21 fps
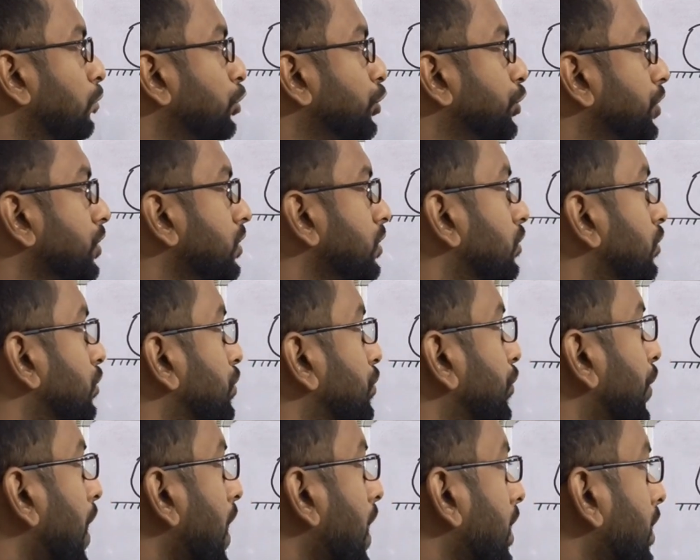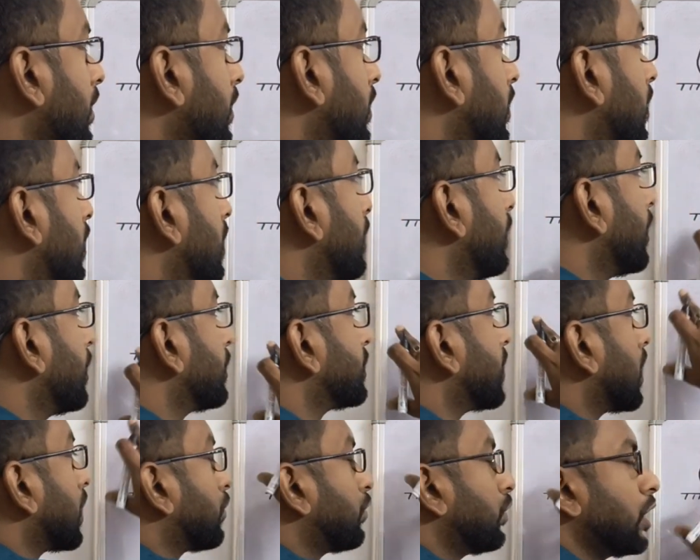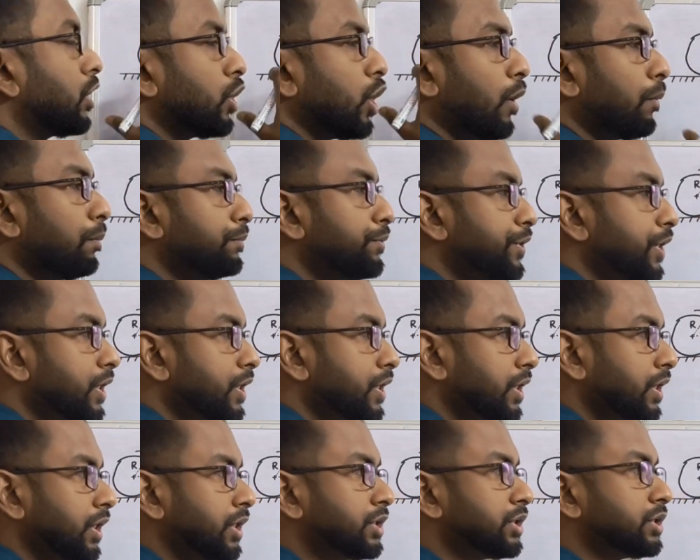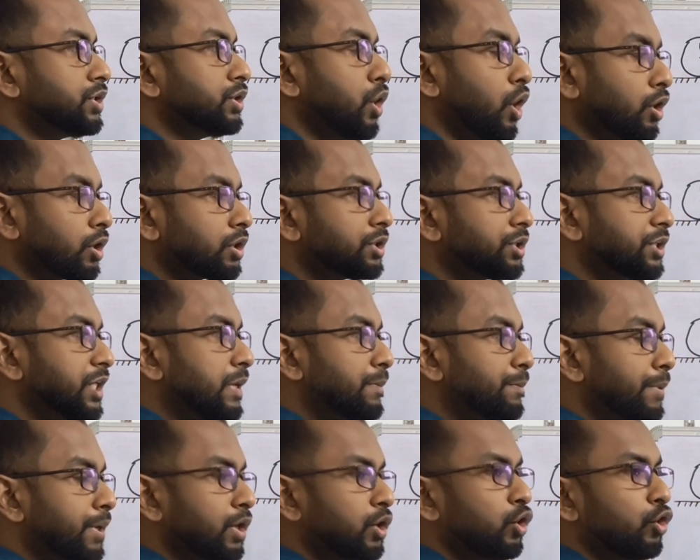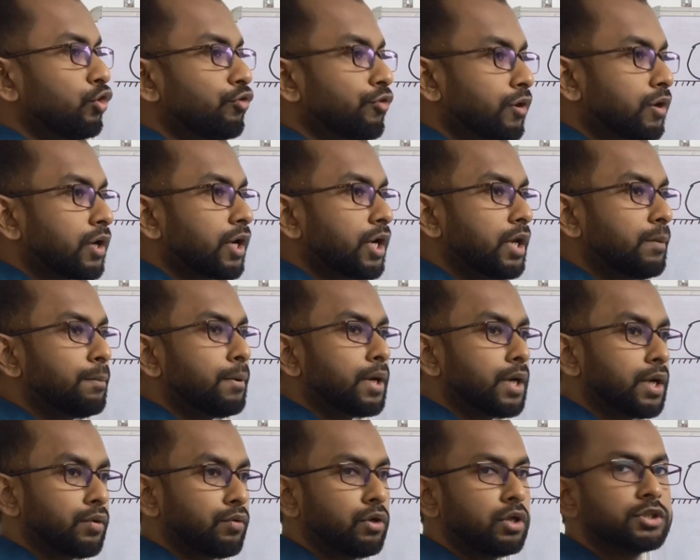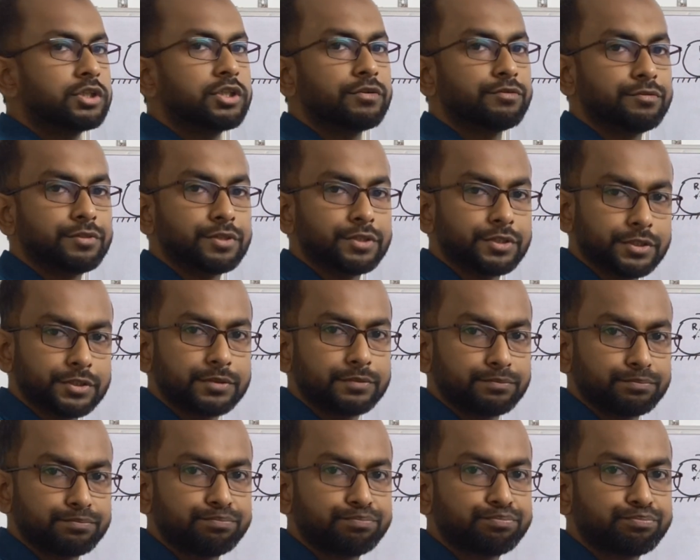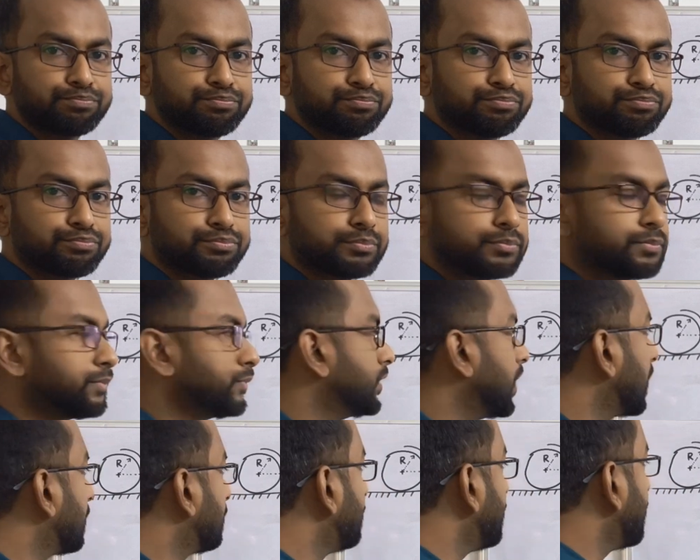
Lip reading: motion where the circular object is not slipping over any particular surface. That